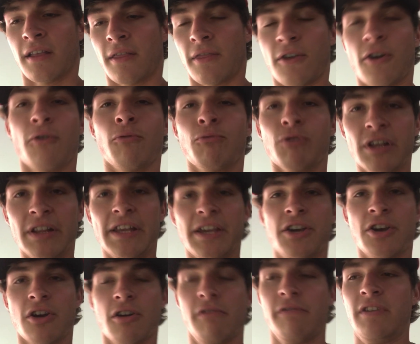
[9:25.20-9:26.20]
they're really
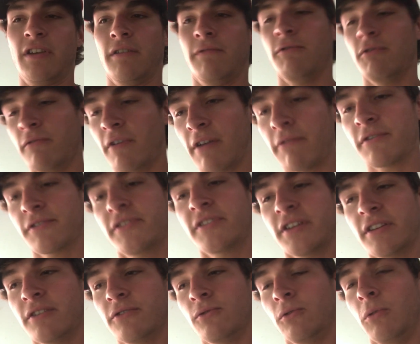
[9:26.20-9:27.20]
curvy. If you've ever
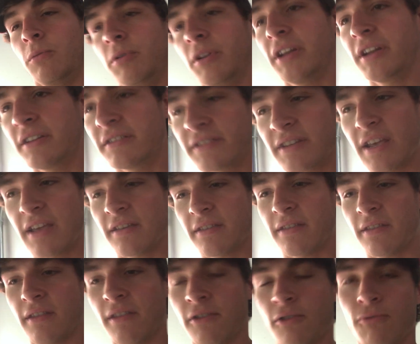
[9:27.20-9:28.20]
seen a dual plane intake,
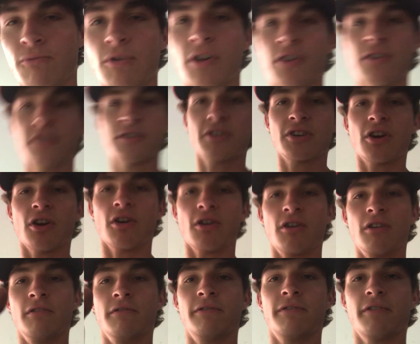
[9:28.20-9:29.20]
the runners
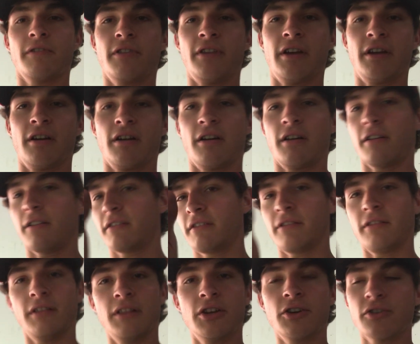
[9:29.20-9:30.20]
curve. They're
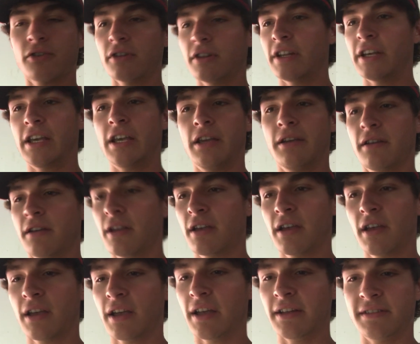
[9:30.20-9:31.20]
literally,
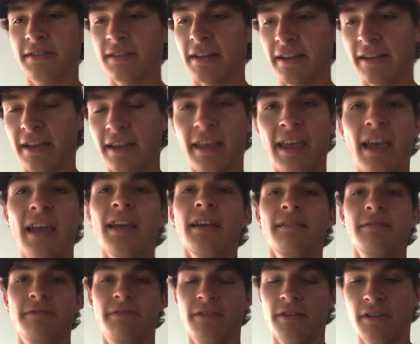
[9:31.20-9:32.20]
it's like a
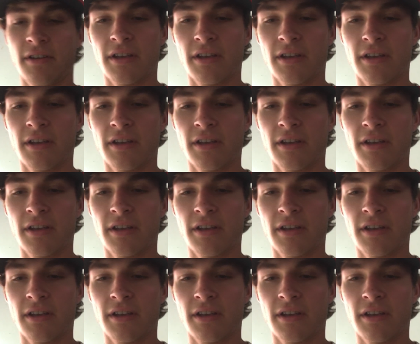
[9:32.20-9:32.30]
cave.